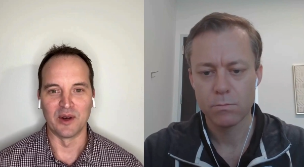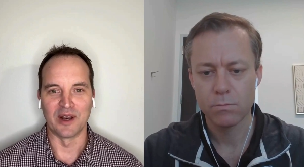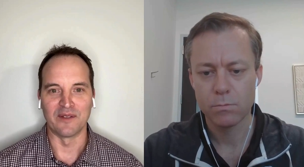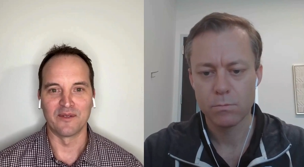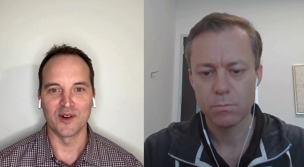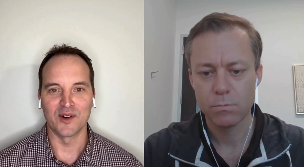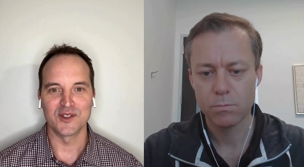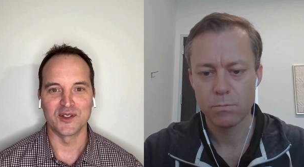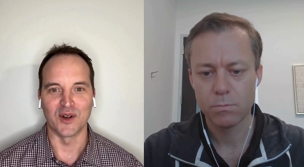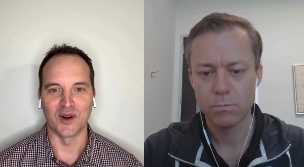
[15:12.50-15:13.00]
Speaker 1: when I
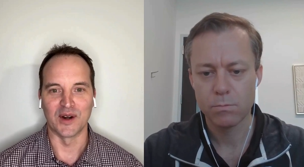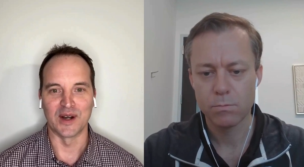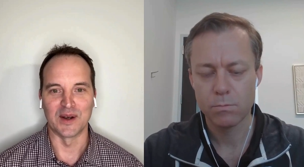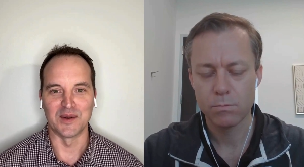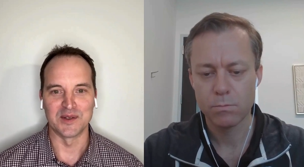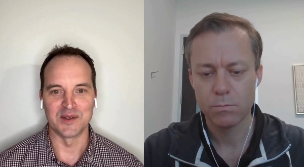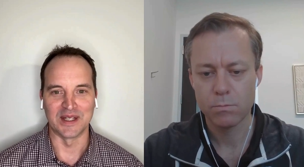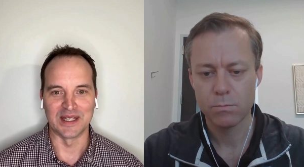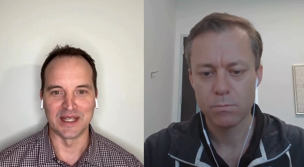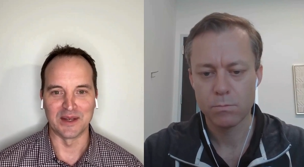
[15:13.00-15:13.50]
first started,
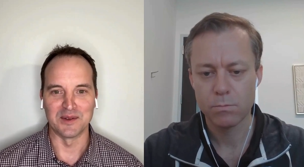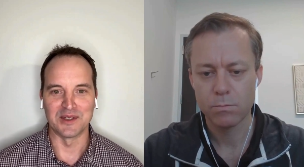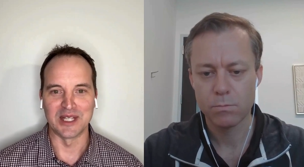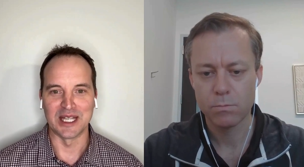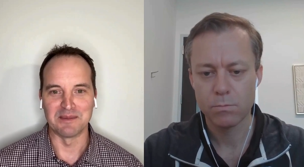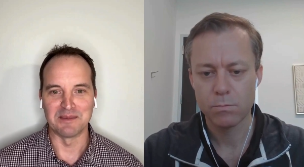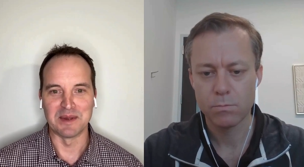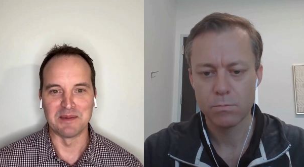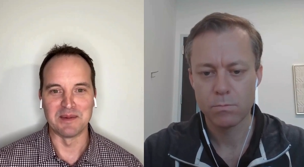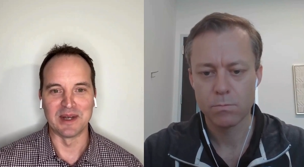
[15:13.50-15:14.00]
it, like, it would
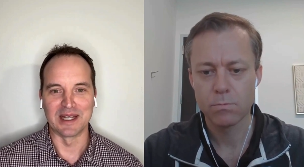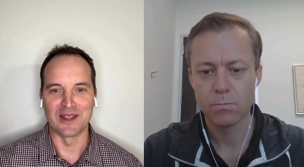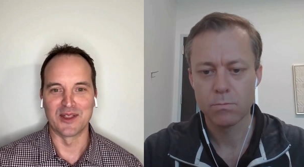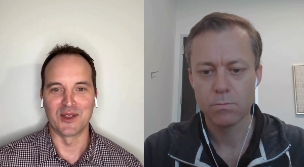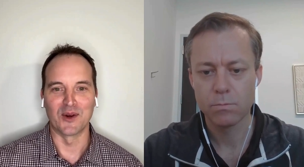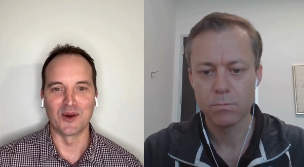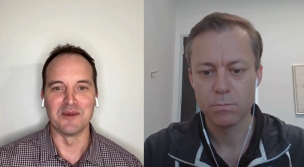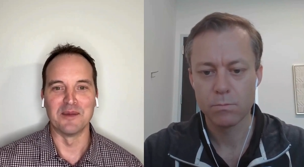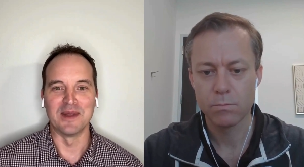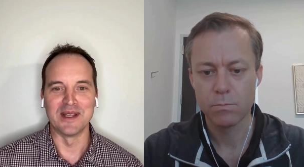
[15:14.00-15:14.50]
take me like
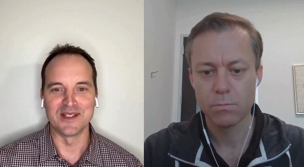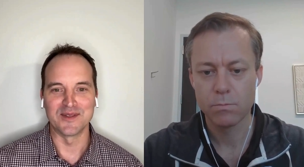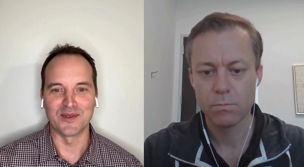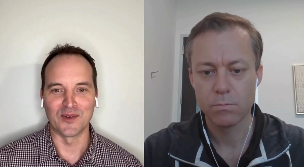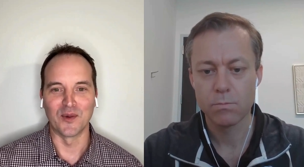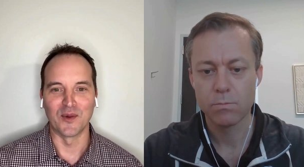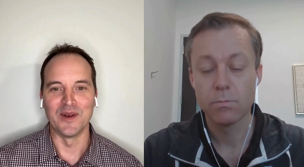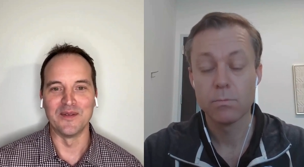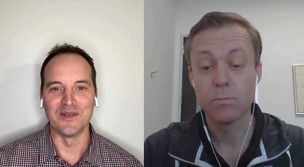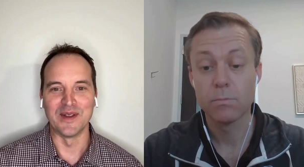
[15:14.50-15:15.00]
30 minutes
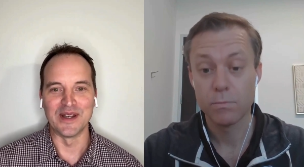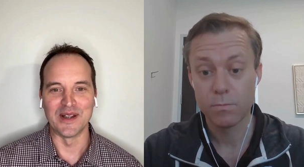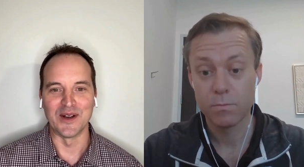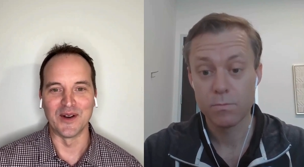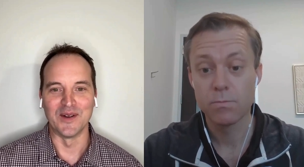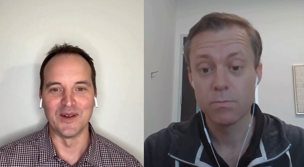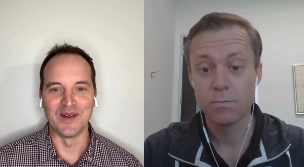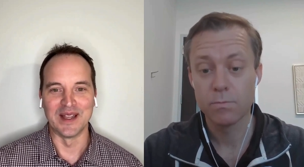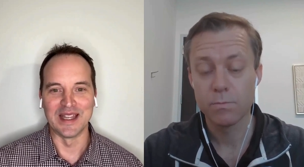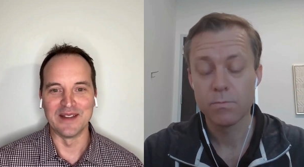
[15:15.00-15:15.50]
for one
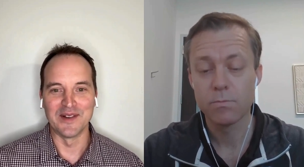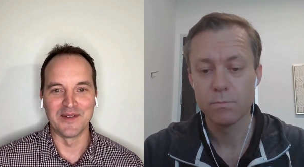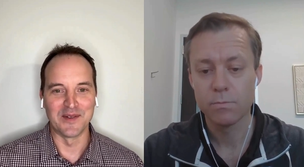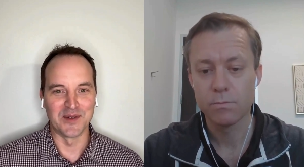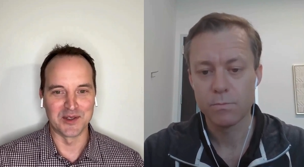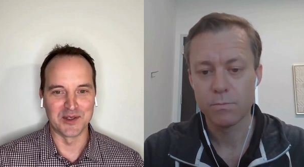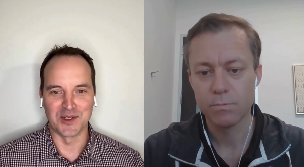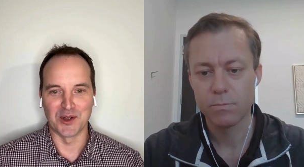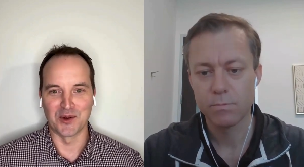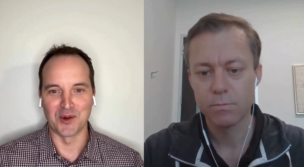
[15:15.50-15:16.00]
video, even if
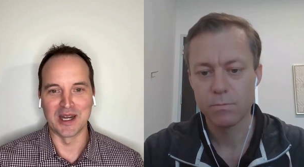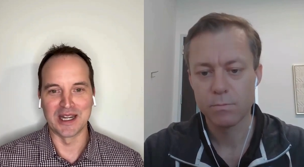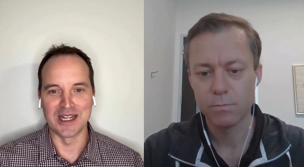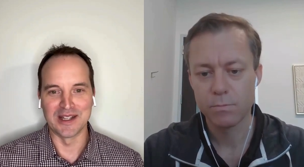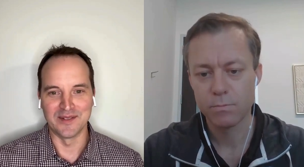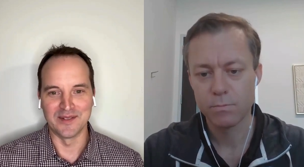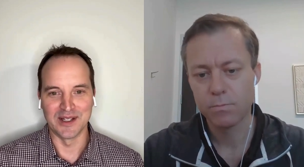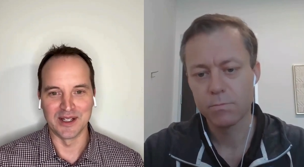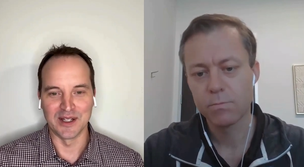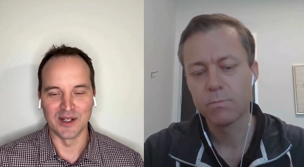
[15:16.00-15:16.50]
it was a
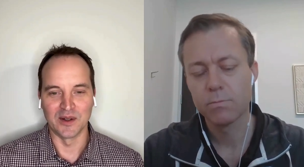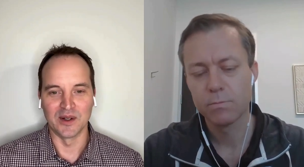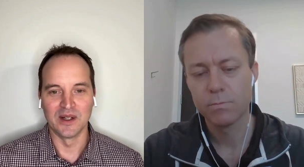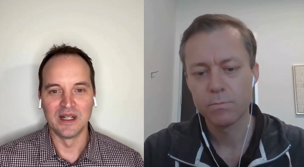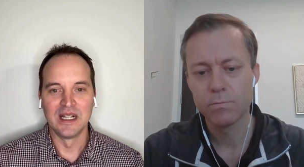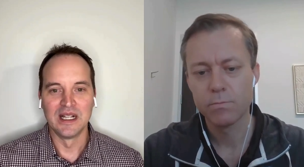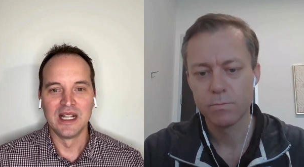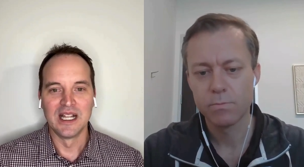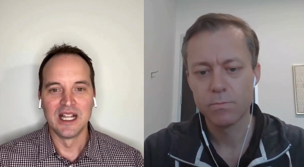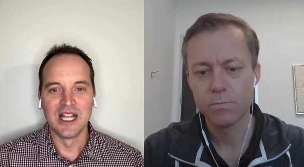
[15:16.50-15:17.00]
granny video.
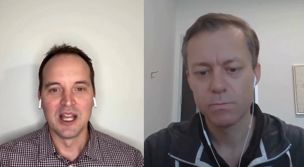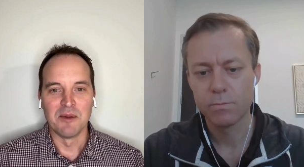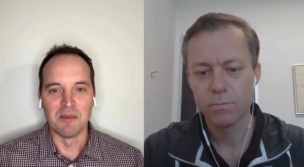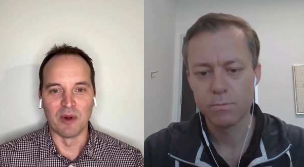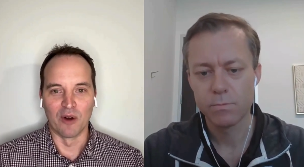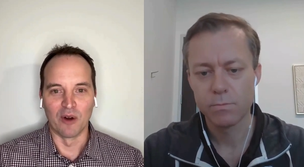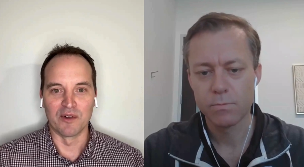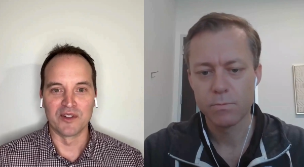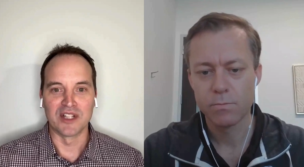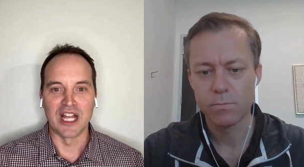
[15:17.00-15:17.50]

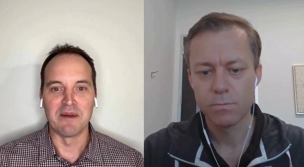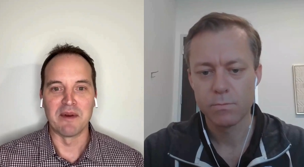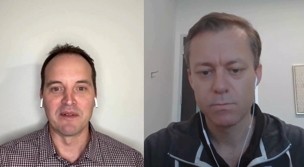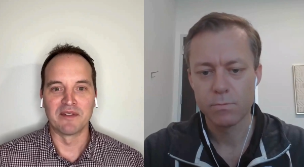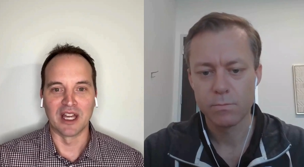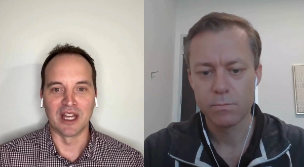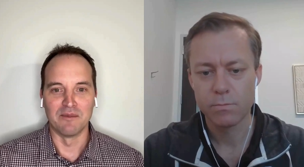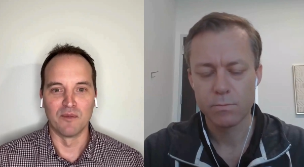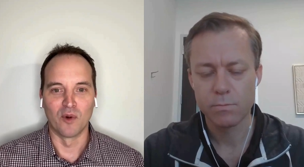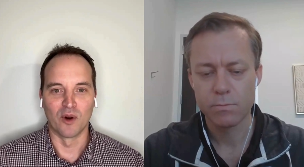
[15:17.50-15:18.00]
But over time,
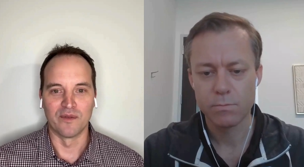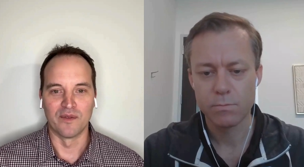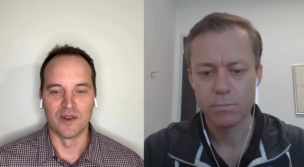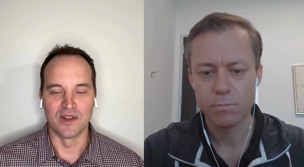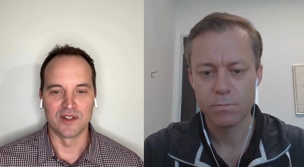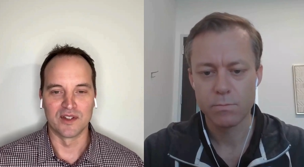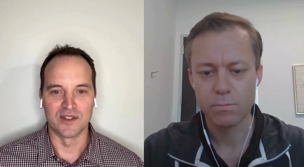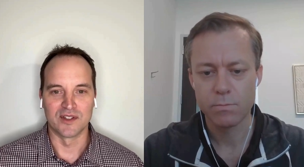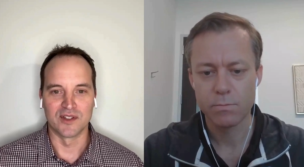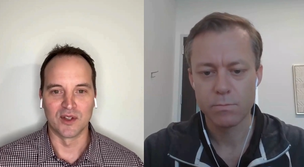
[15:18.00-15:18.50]
I've gotten more
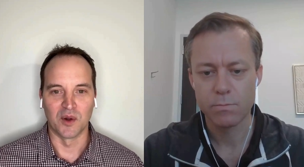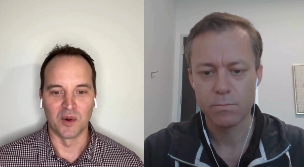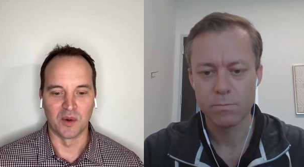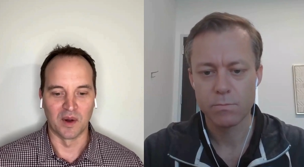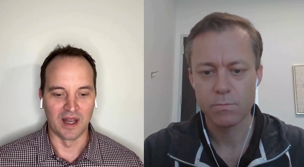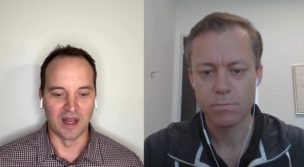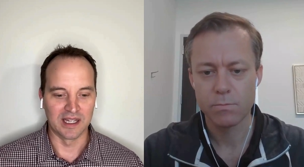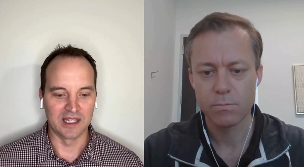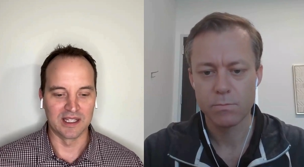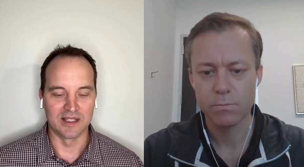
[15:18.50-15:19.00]
efficient.
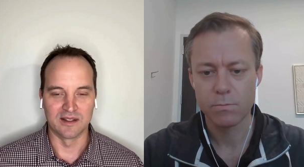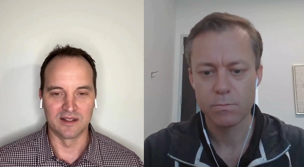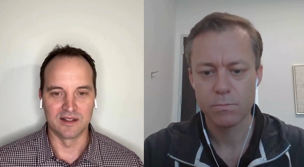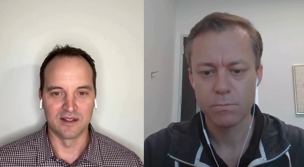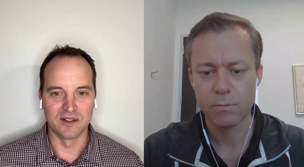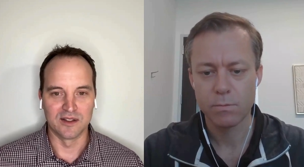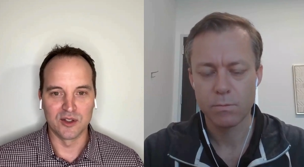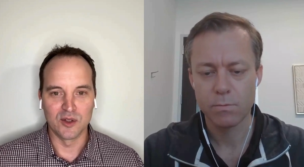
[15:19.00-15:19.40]
So I could